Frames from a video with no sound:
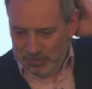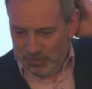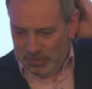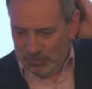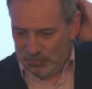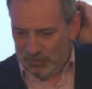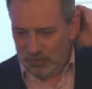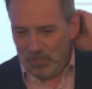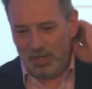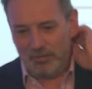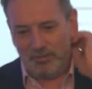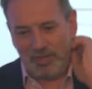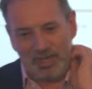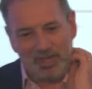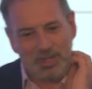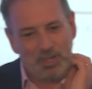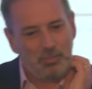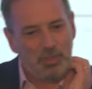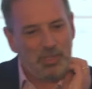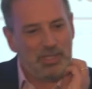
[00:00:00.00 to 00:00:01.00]
survey a
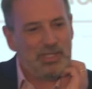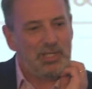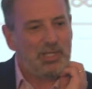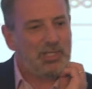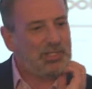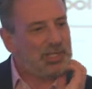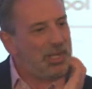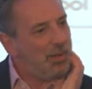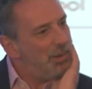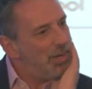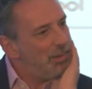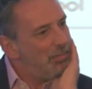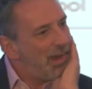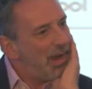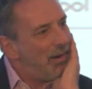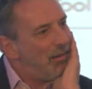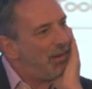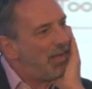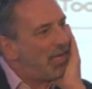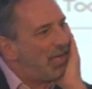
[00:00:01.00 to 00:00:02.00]
couple of years ago in
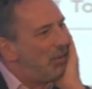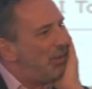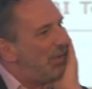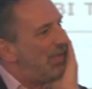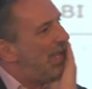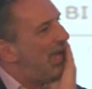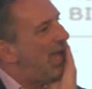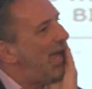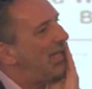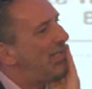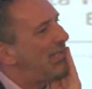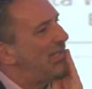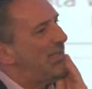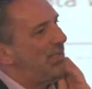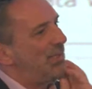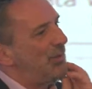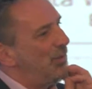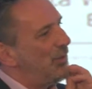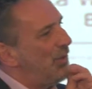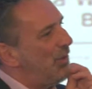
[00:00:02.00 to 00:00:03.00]
America where they asked
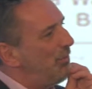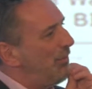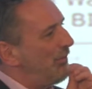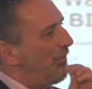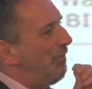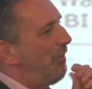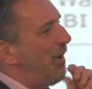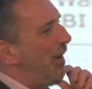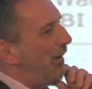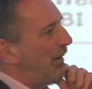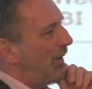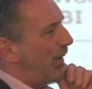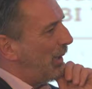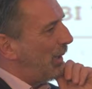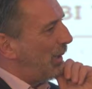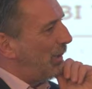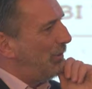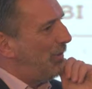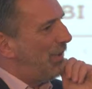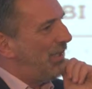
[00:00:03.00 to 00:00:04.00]
a group of American
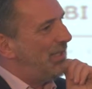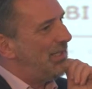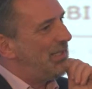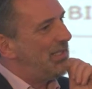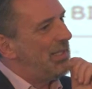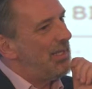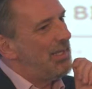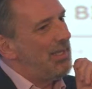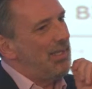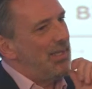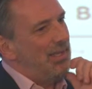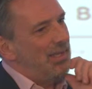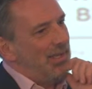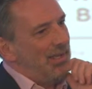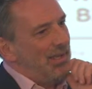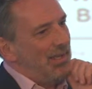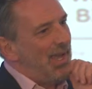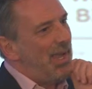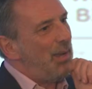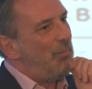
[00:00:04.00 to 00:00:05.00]
companies
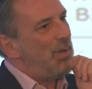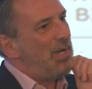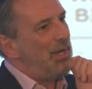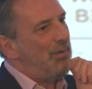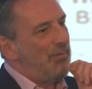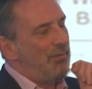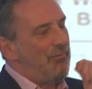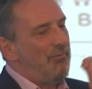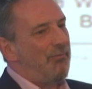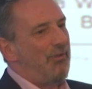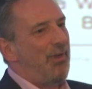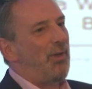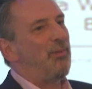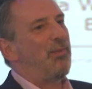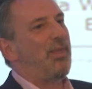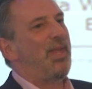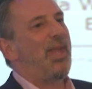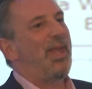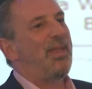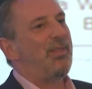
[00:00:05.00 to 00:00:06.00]
how many of them felt
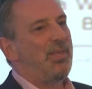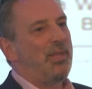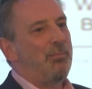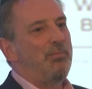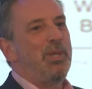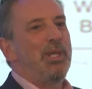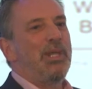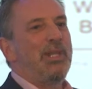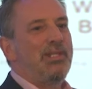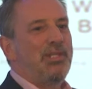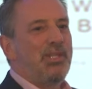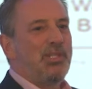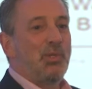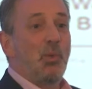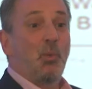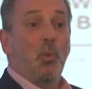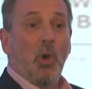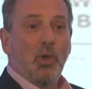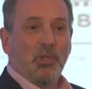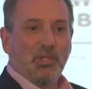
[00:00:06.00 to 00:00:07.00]
they had the ability to
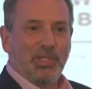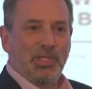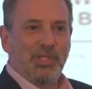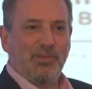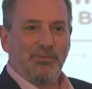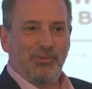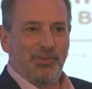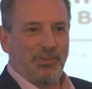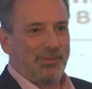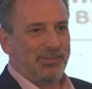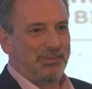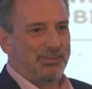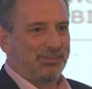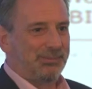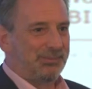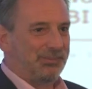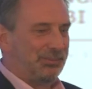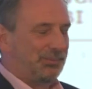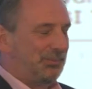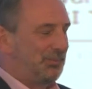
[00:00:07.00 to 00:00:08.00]
what if.
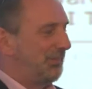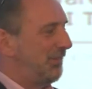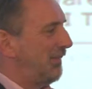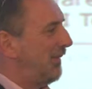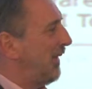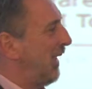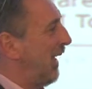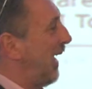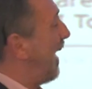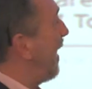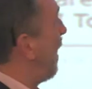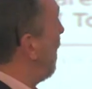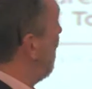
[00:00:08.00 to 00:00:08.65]
And